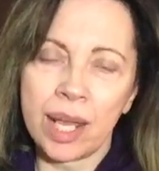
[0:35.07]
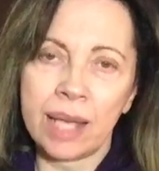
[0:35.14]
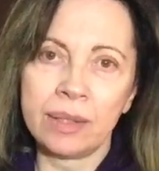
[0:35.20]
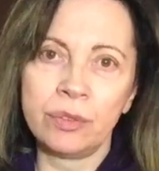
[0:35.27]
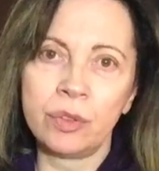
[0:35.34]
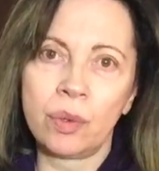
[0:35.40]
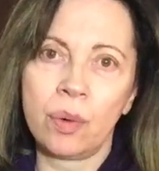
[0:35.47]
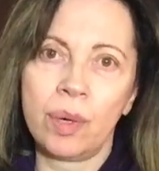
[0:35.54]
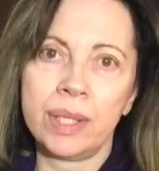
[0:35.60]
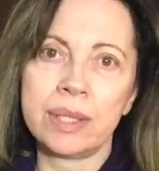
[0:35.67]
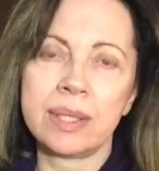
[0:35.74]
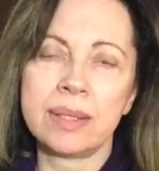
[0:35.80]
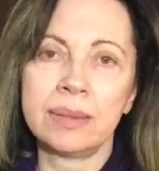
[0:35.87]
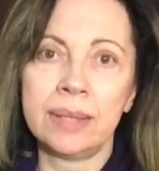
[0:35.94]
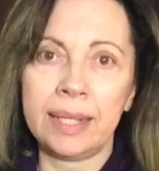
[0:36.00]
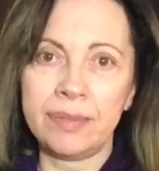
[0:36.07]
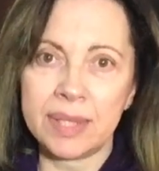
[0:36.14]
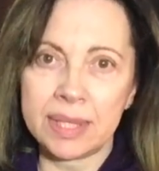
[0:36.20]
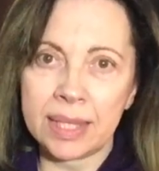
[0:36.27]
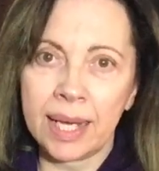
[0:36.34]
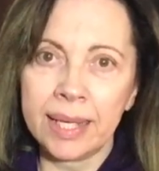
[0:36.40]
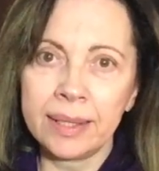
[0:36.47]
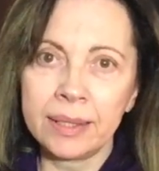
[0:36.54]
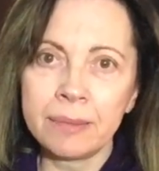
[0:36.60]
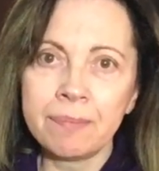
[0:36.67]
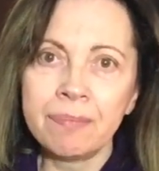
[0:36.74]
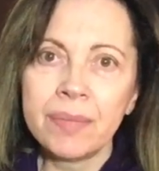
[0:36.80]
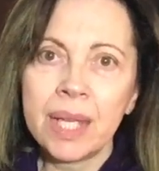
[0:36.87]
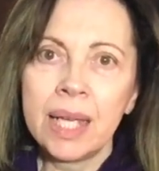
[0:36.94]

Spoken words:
and of course the lifestyle.